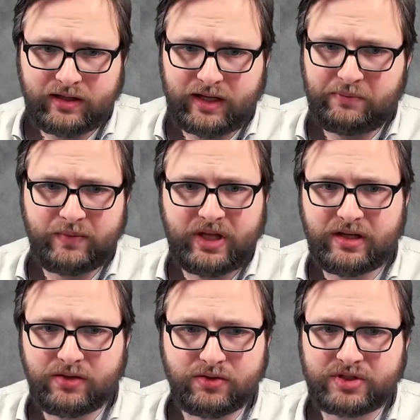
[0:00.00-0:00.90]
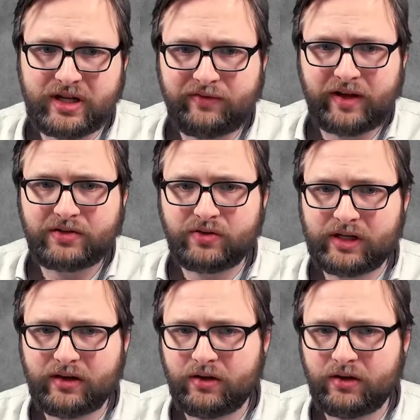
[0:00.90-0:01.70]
They used that factory